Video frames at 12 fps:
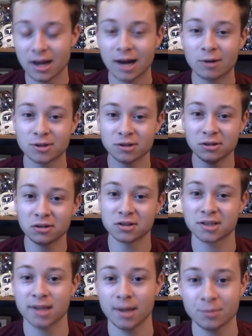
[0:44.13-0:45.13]
I was a little
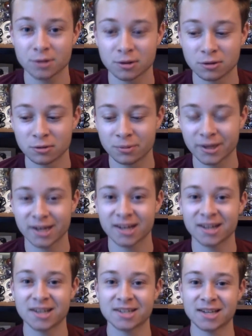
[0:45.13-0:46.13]
skeptical
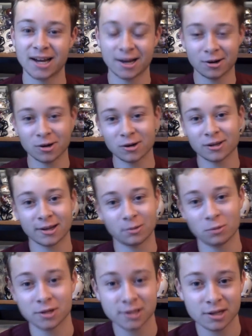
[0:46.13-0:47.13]
because I heard that it
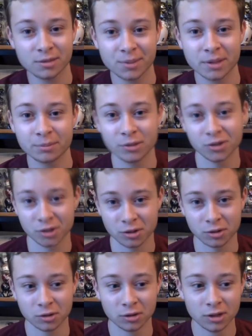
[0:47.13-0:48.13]
wasn't going to be a
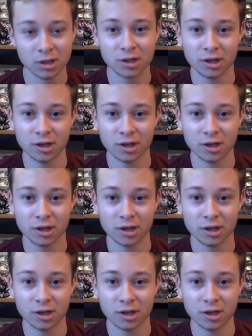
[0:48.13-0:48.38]
musical,